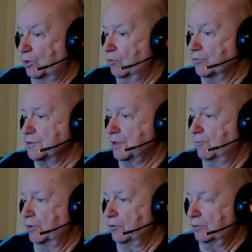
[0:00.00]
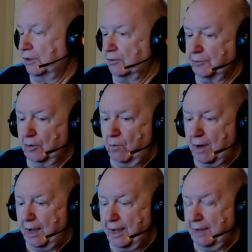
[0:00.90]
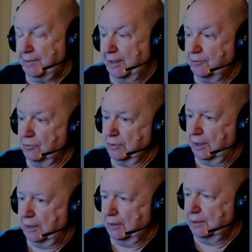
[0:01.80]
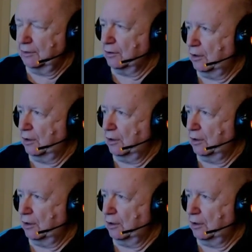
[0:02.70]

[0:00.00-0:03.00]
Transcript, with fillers: for some reason. I don't know why. But that's okay. They didn't cost